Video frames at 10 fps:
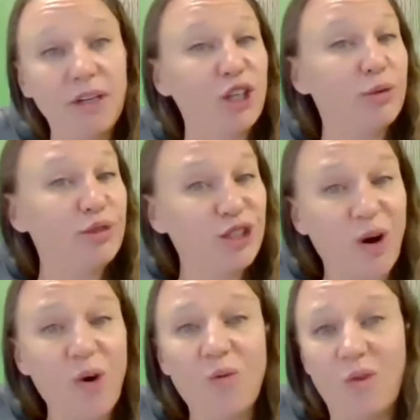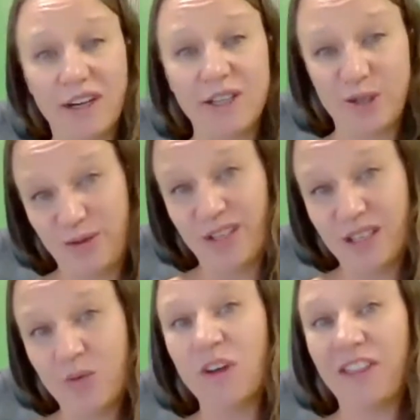you don't want to do this
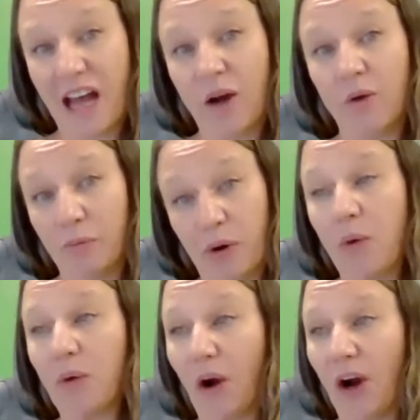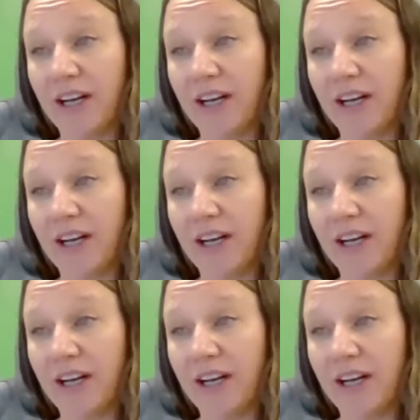without a broker.